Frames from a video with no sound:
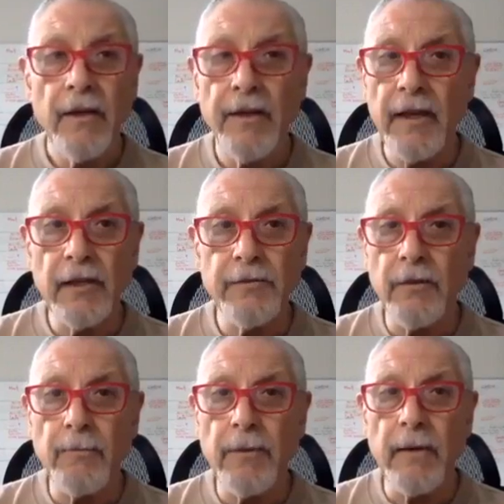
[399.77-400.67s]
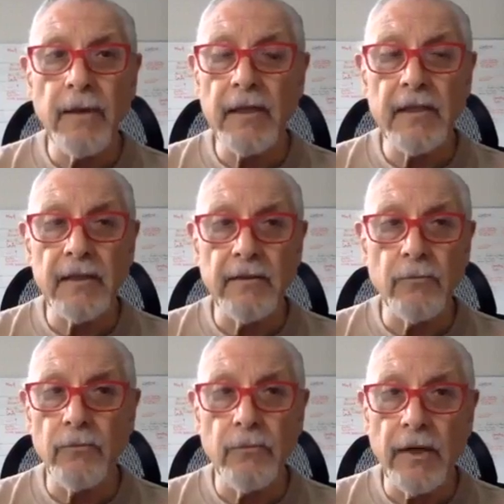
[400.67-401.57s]
things from Publix
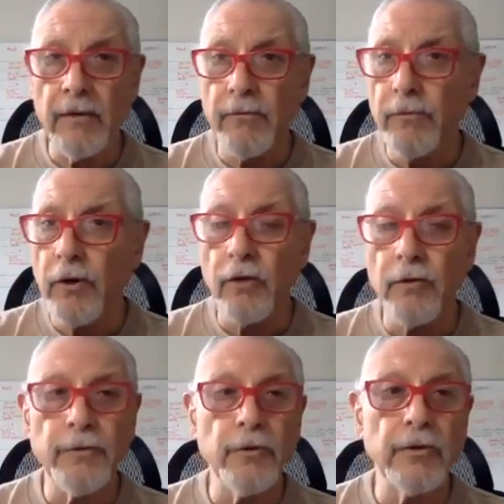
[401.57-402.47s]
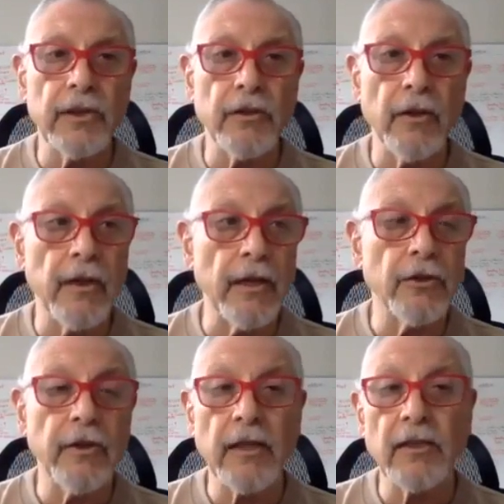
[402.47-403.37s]
and Whole Foods and so on, I
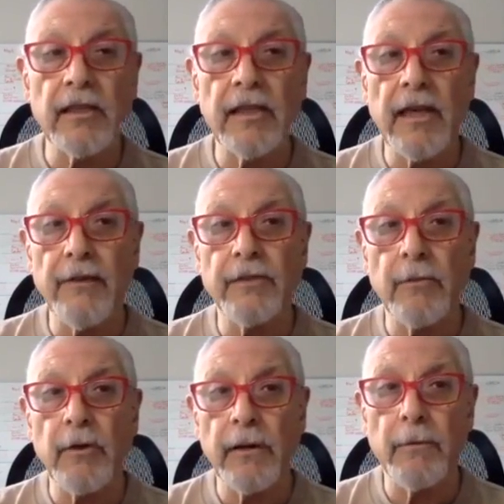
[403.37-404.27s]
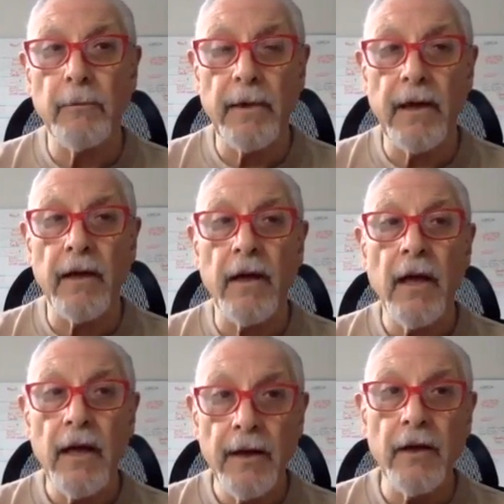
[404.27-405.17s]
used to actually have somebody prepare
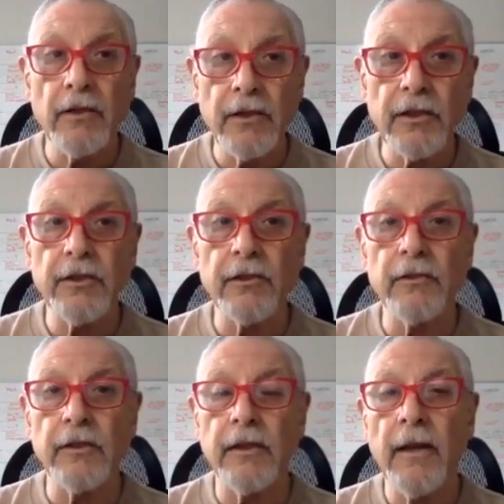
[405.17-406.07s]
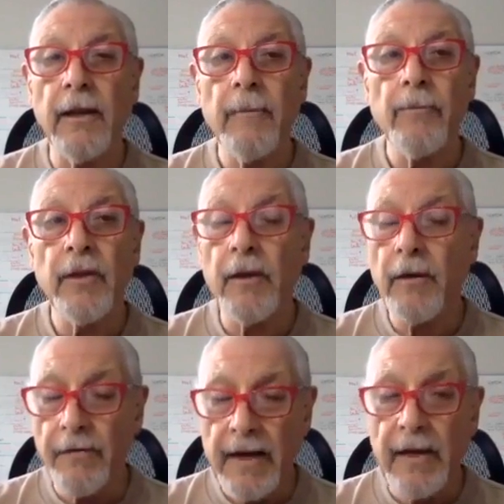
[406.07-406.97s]
Nourish the Children,
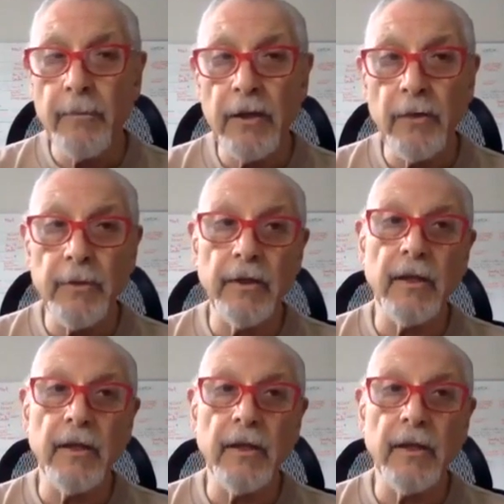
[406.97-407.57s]
a Vitameal meal.